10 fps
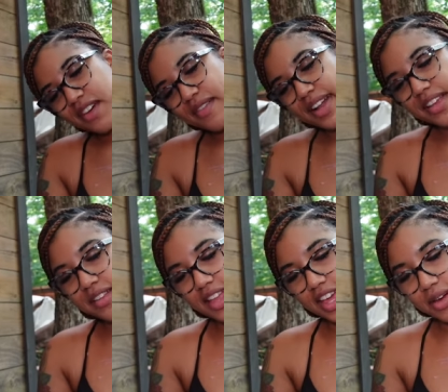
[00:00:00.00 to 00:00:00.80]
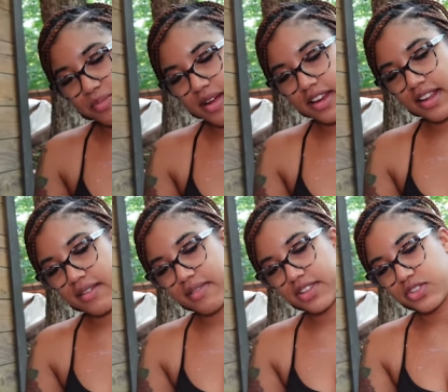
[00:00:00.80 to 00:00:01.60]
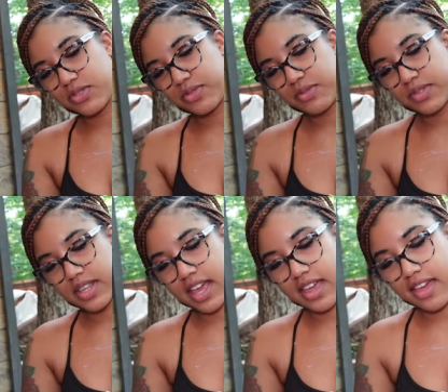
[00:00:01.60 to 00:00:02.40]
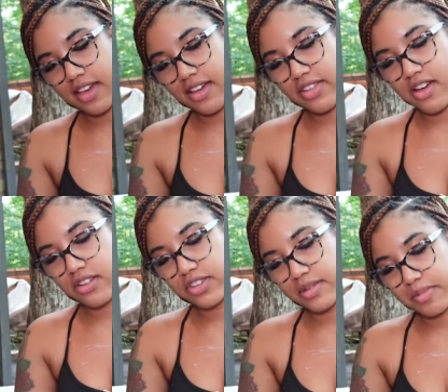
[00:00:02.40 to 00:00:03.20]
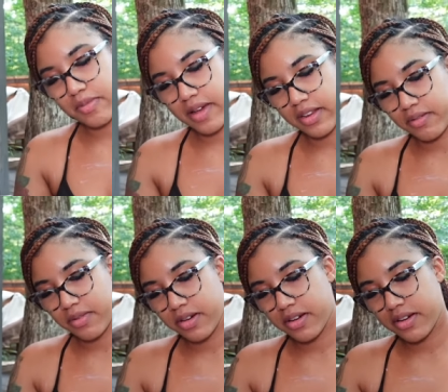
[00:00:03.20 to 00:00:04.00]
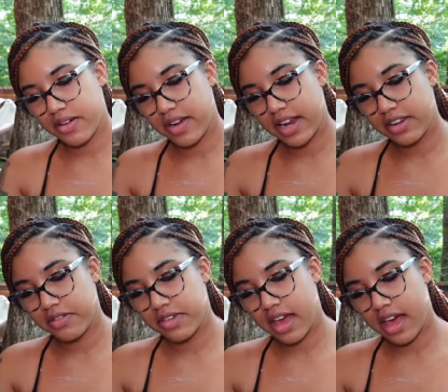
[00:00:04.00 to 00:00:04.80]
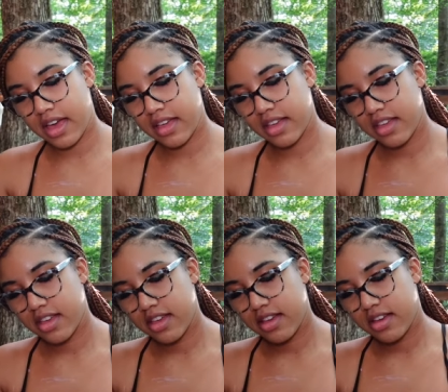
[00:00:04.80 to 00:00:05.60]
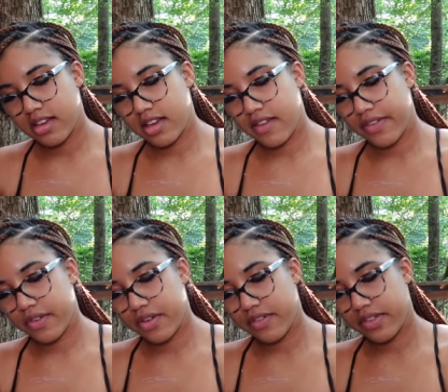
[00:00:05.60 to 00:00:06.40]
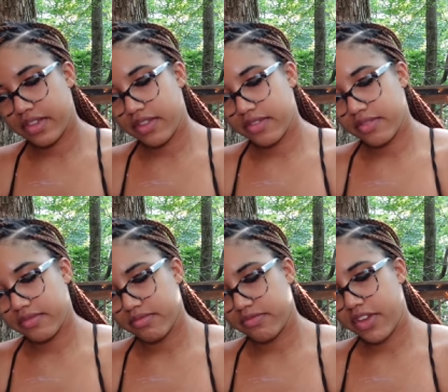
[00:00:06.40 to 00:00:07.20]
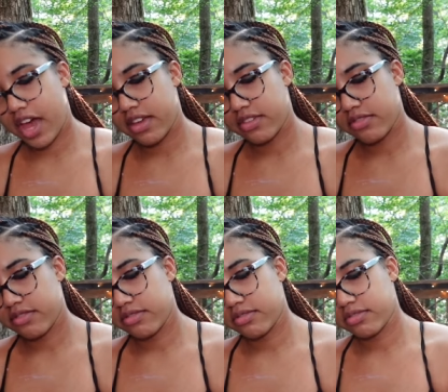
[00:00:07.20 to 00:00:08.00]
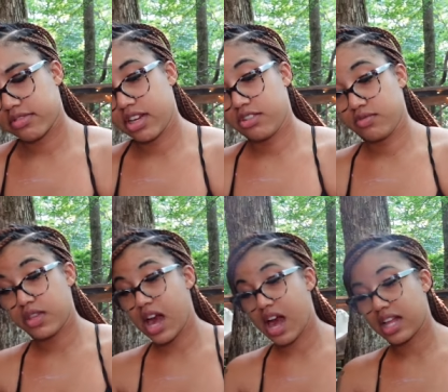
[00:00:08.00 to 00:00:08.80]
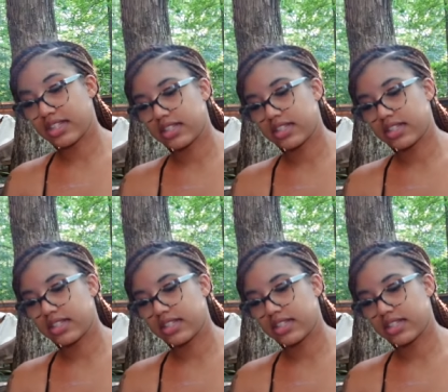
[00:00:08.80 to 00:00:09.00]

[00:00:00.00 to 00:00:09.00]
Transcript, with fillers: What do you think your partner would choose? A year-long trip around the world or a new yacht of equivalent value? A new yacht.